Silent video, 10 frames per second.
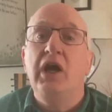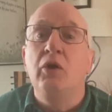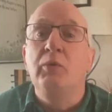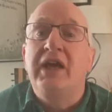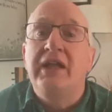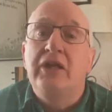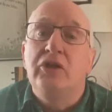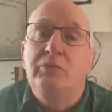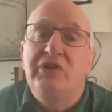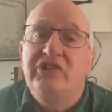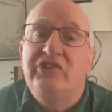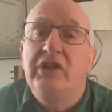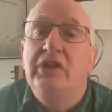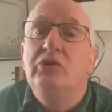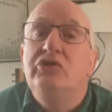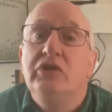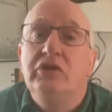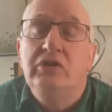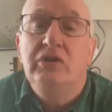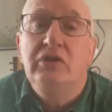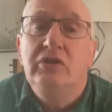and we can end up disillusioned,